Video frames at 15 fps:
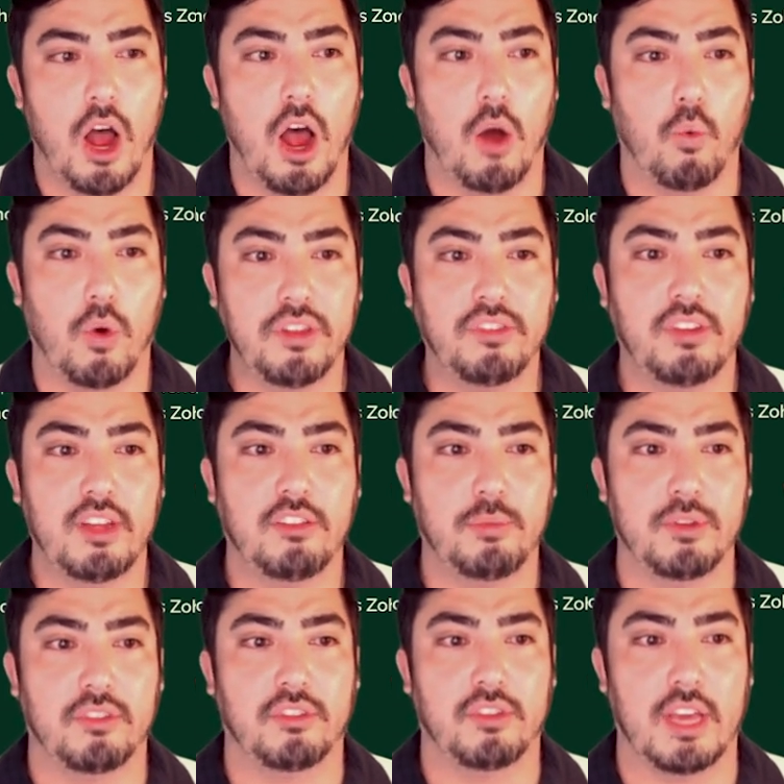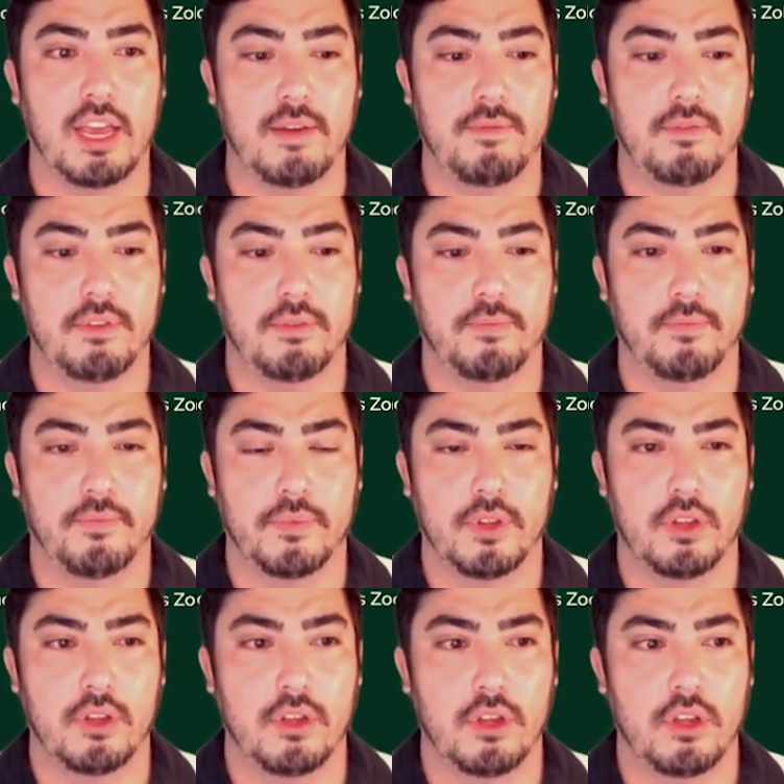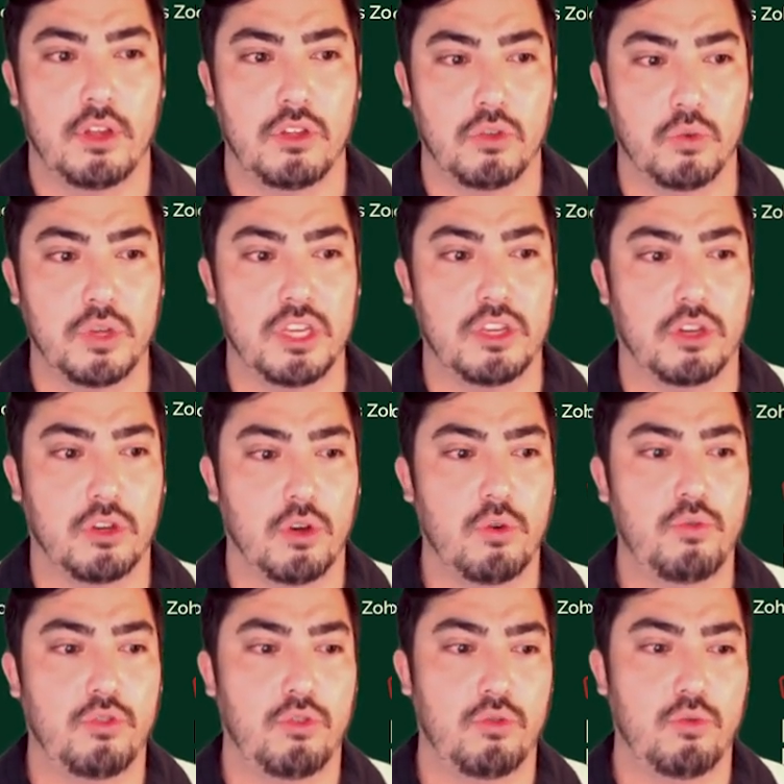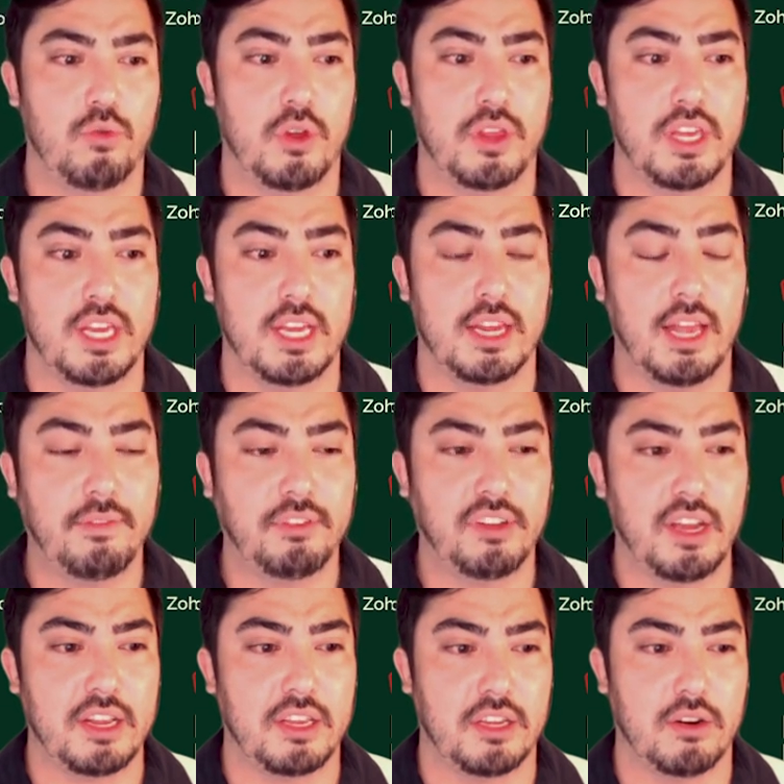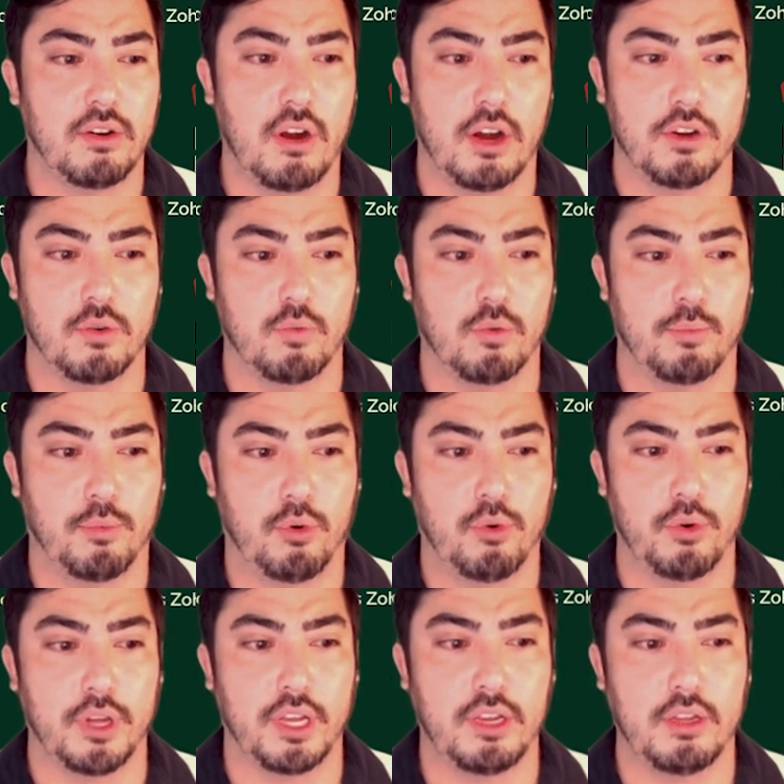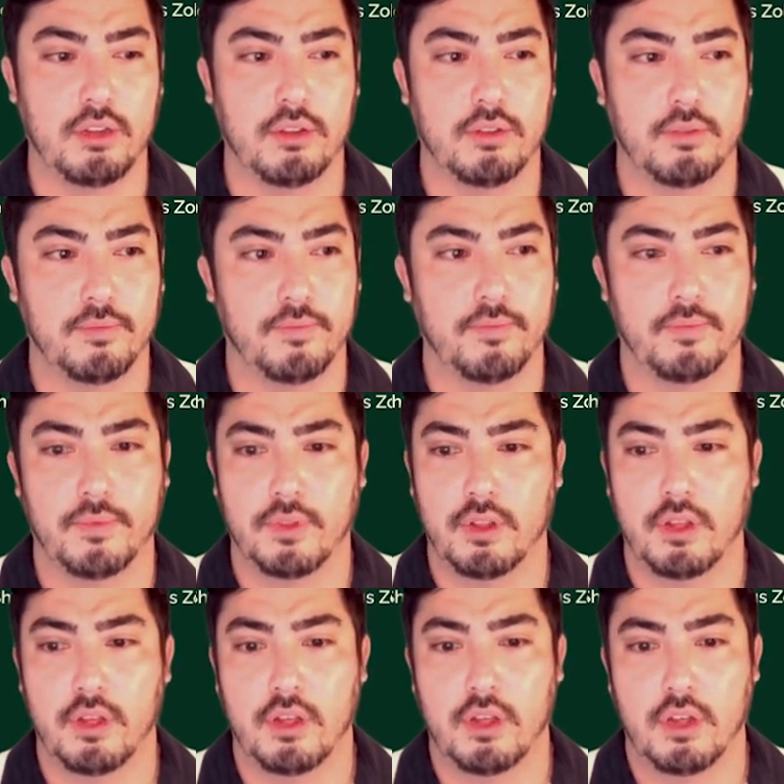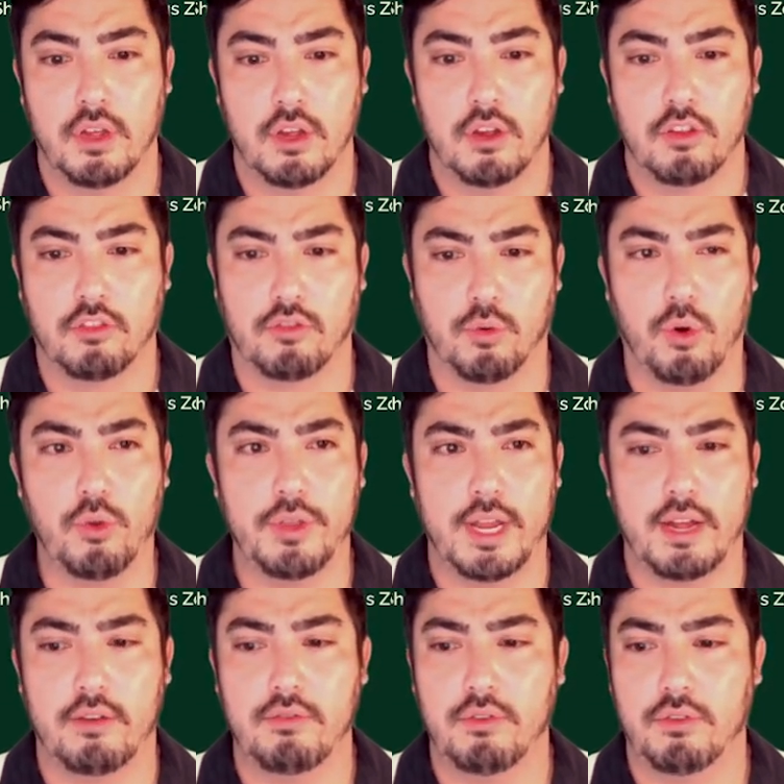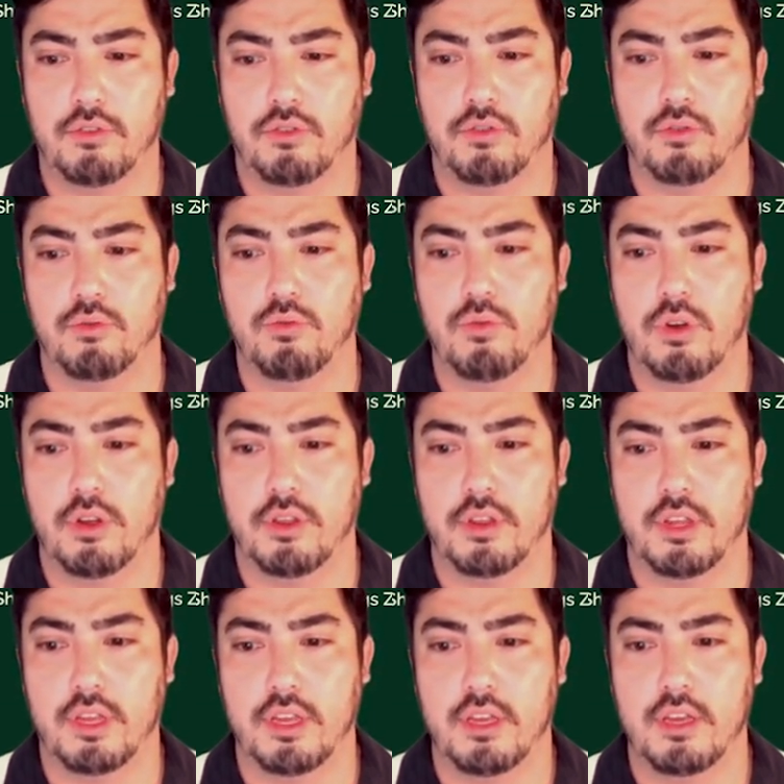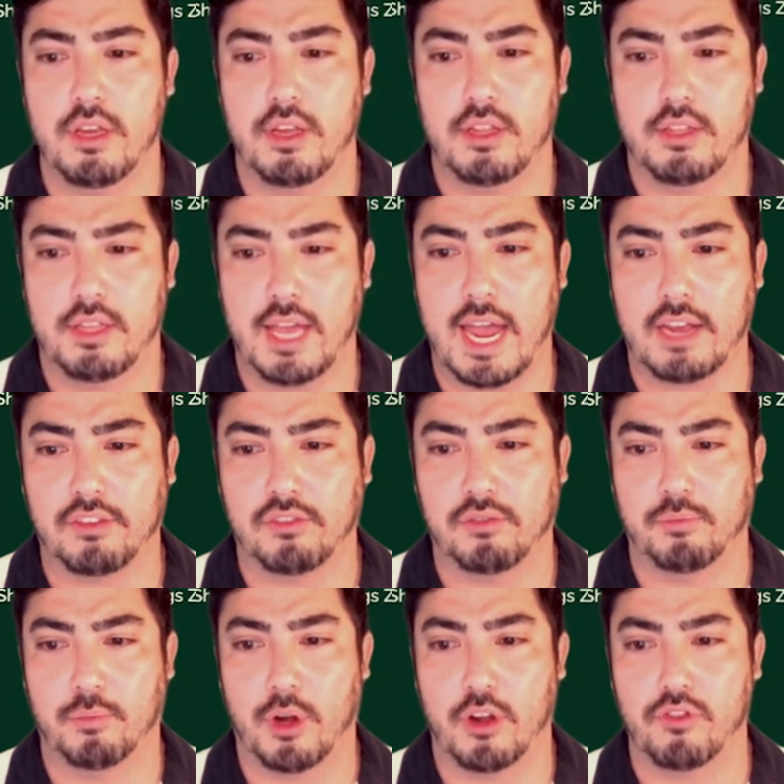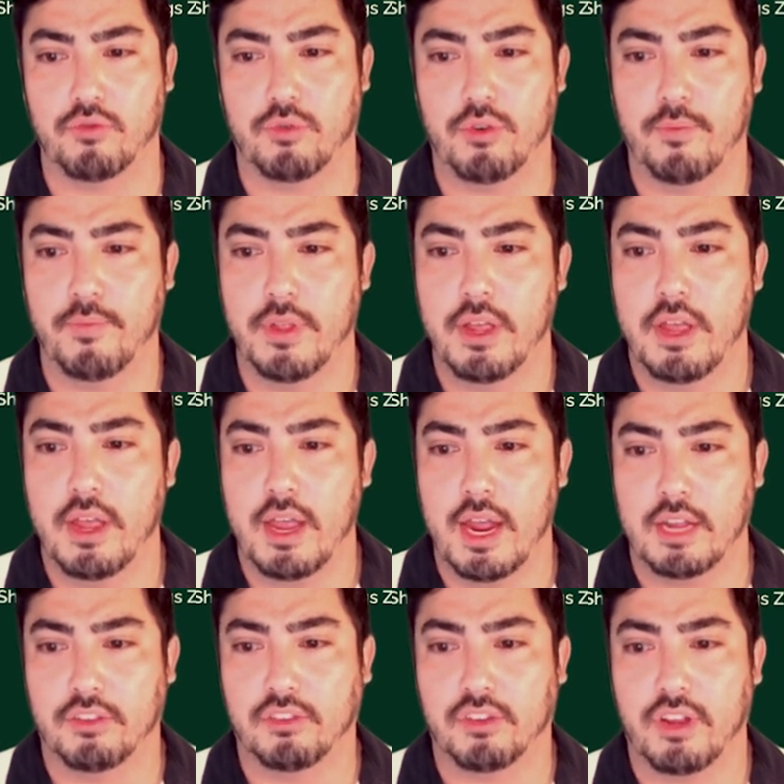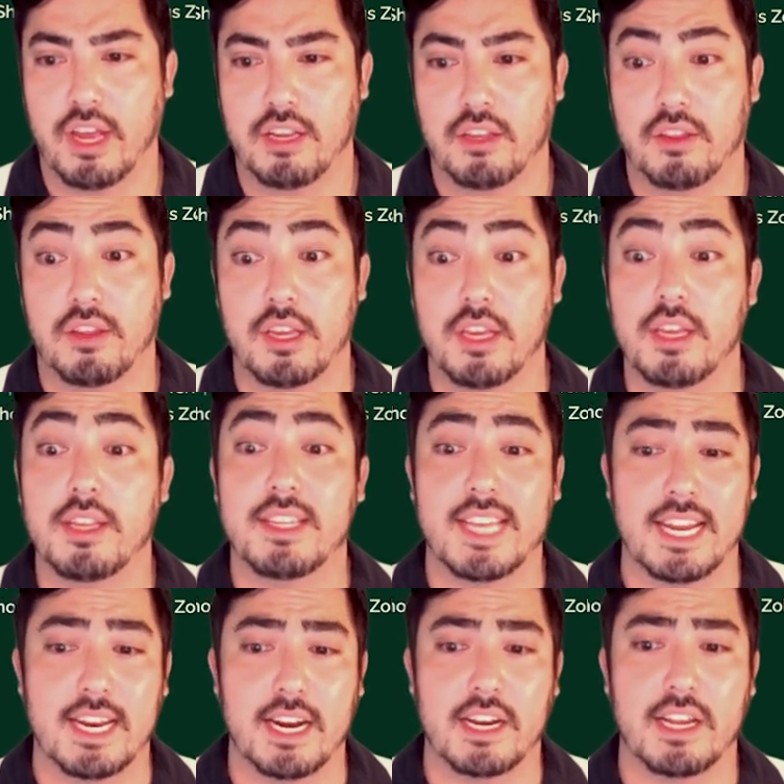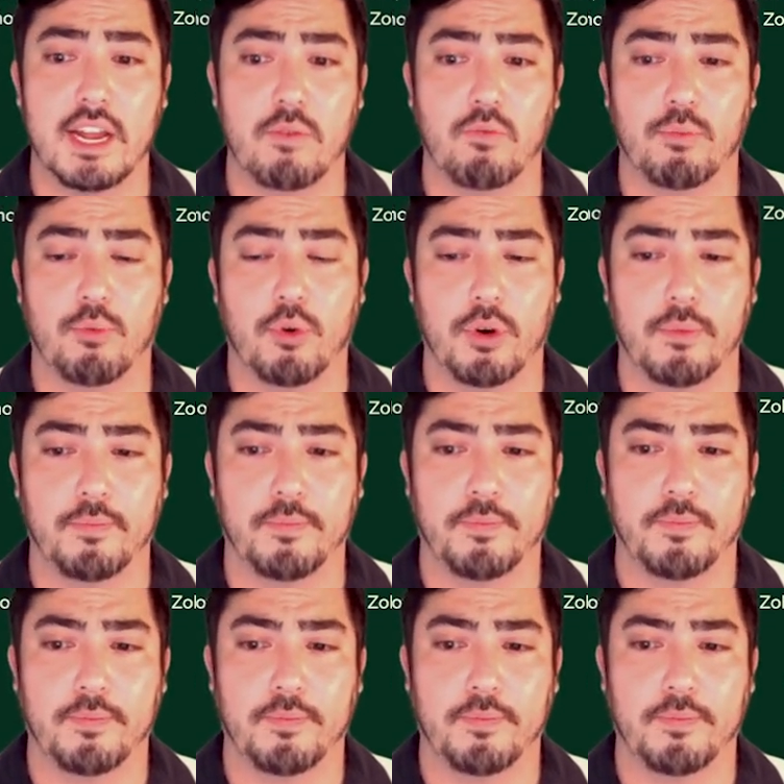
Uh, once that's been saved, you'll need to go to the left side here under reporting, scroll down to the tax module, and select the ten ninety-nine report.